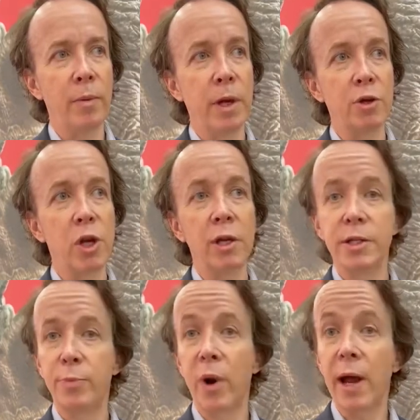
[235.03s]
Schleich as
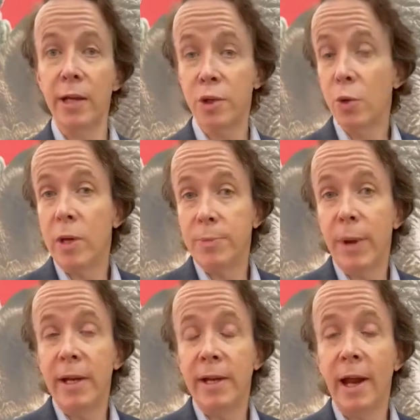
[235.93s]
a brand has always
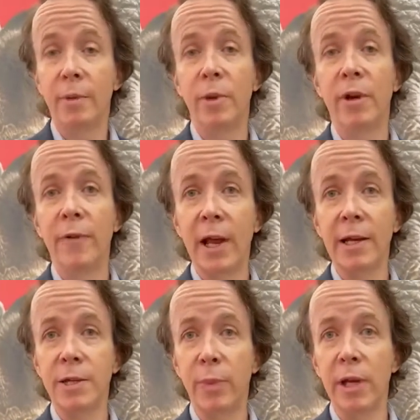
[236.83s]
been an element of
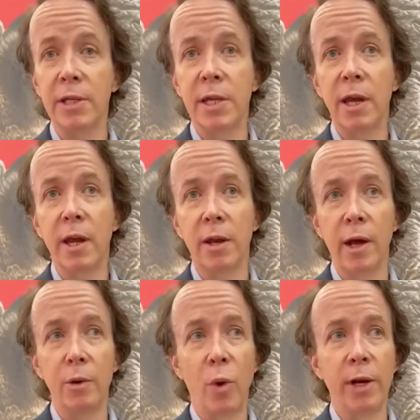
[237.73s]
collectability,
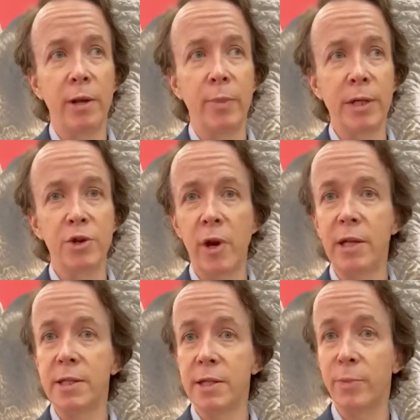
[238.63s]
and one of the big
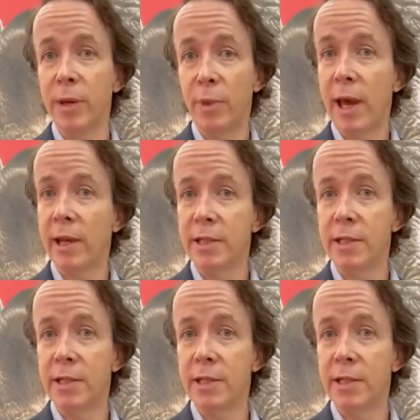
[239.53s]
strengths is people adding to